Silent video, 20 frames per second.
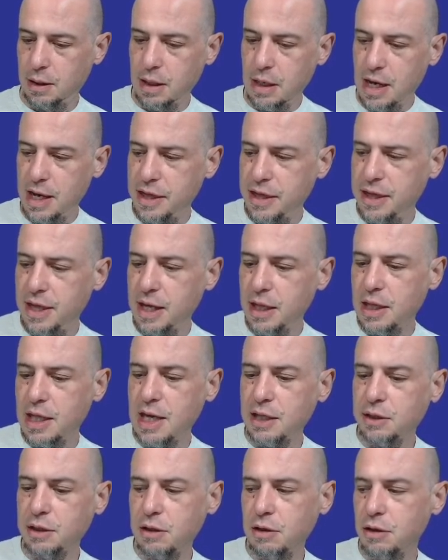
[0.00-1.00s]
I think
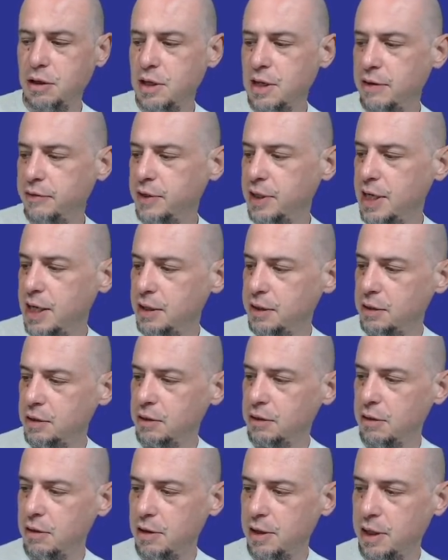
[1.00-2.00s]
that's good enough to get
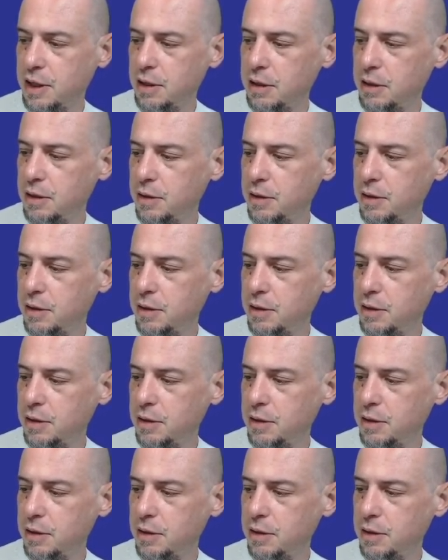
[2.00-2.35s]
started.